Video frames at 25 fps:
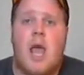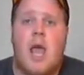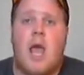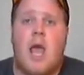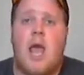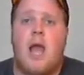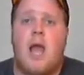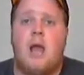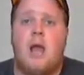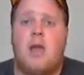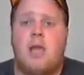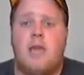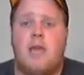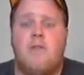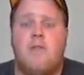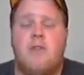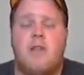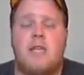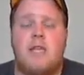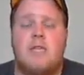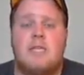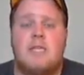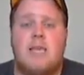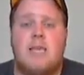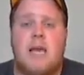And I'll give you an
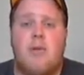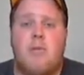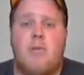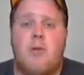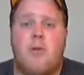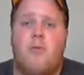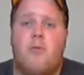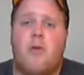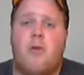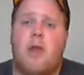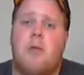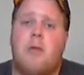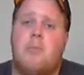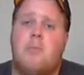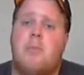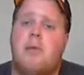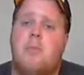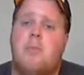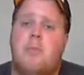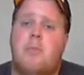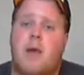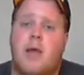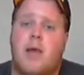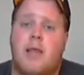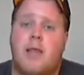example of what I
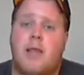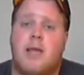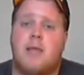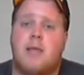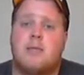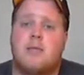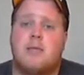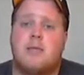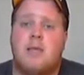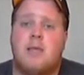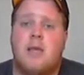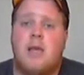mean by this.